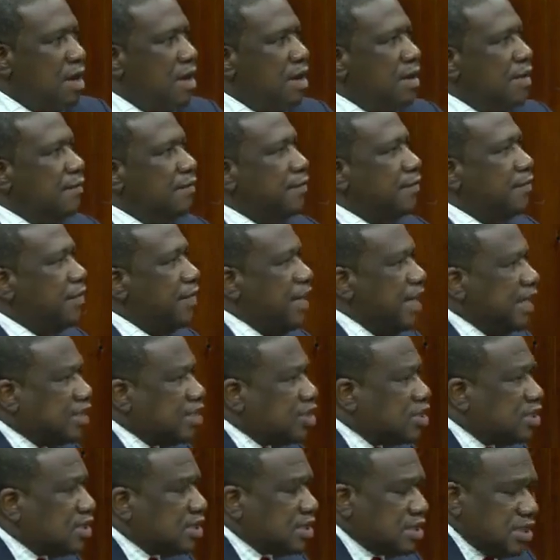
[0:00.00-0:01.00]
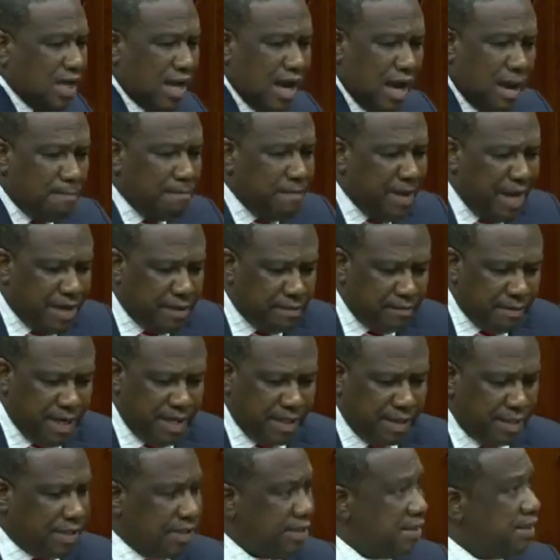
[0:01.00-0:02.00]
This
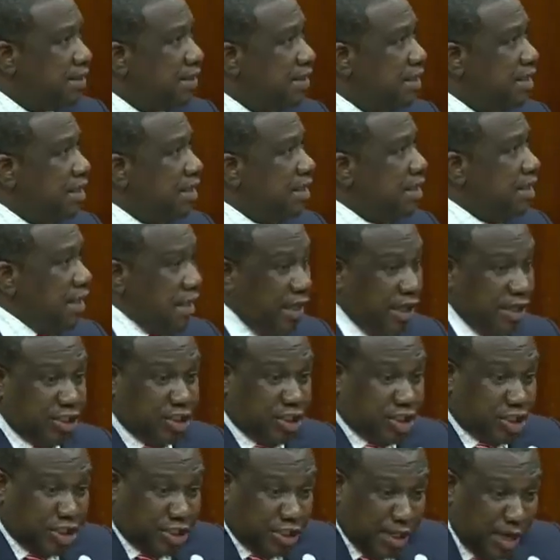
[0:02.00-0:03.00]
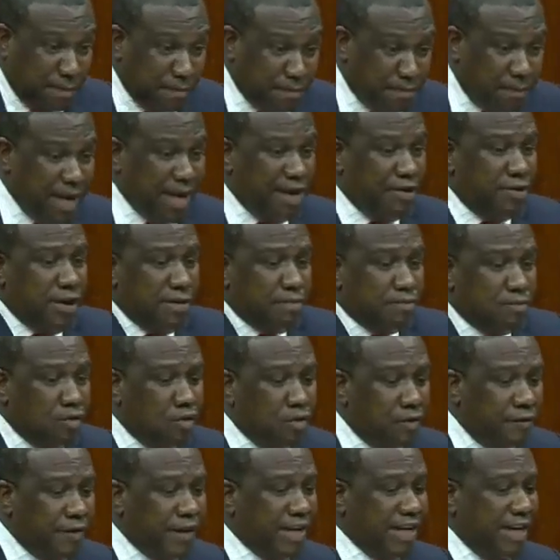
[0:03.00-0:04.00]
amendment is simply
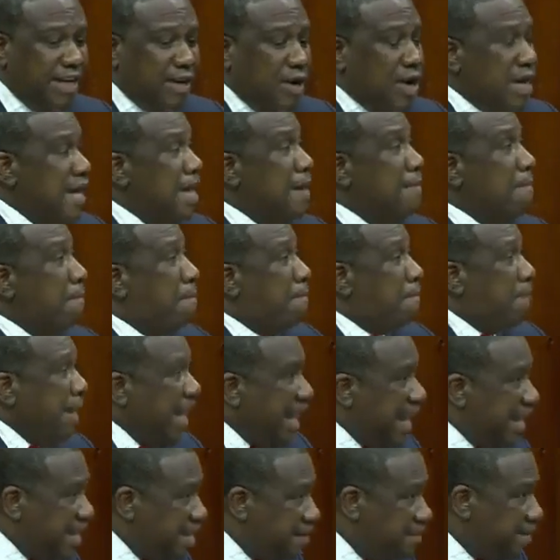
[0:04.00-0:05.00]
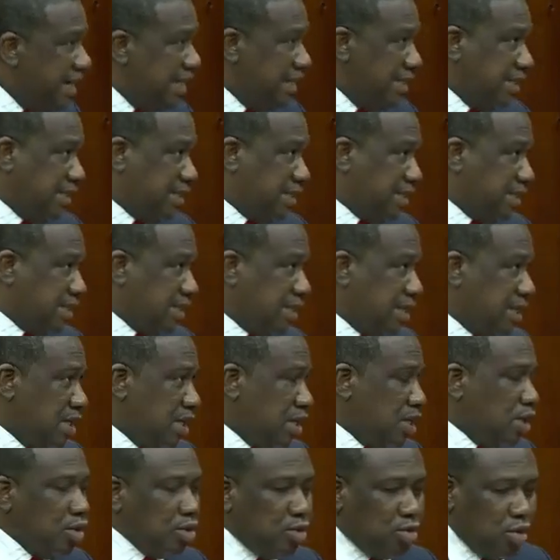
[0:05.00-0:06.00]
removing impediments
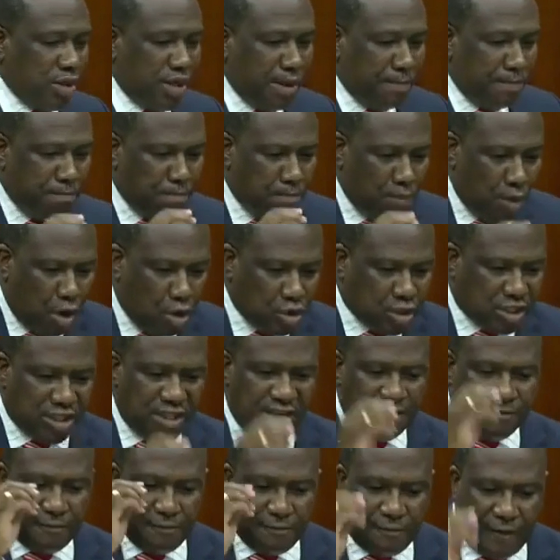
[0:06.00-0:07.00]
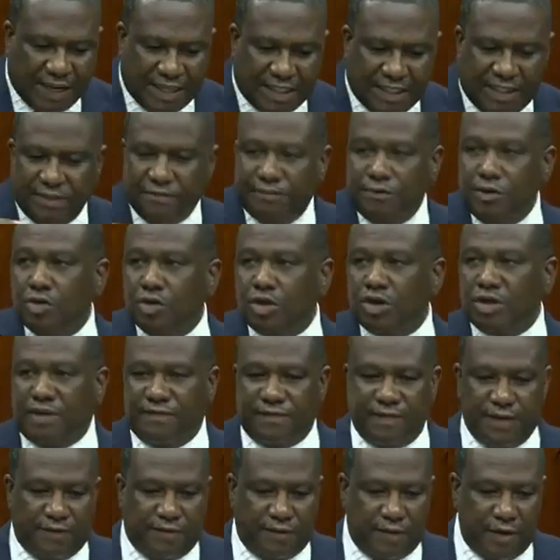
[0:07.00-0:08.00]
to the most effective use of
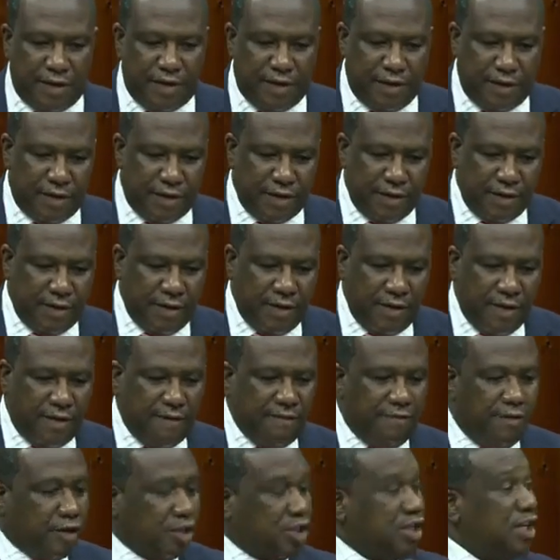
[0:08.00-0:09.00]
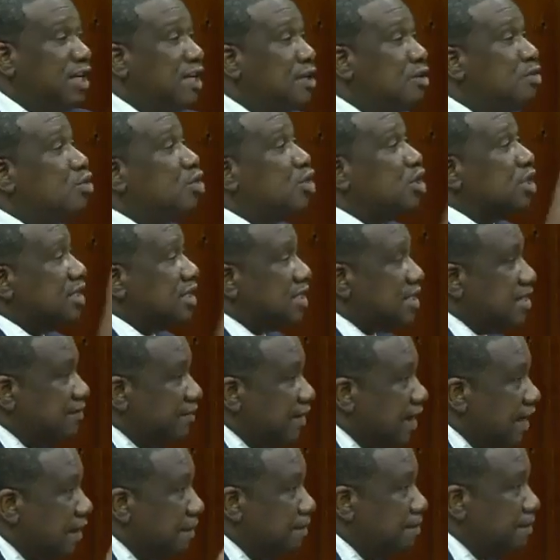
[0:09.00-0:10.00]
the fund for St. Lucia's
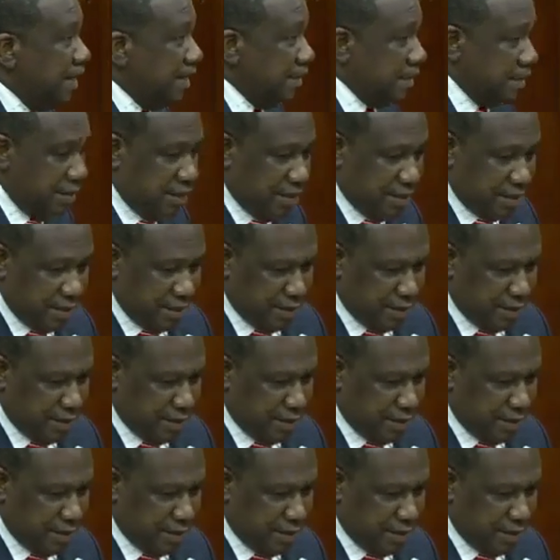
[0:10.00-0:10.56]
development.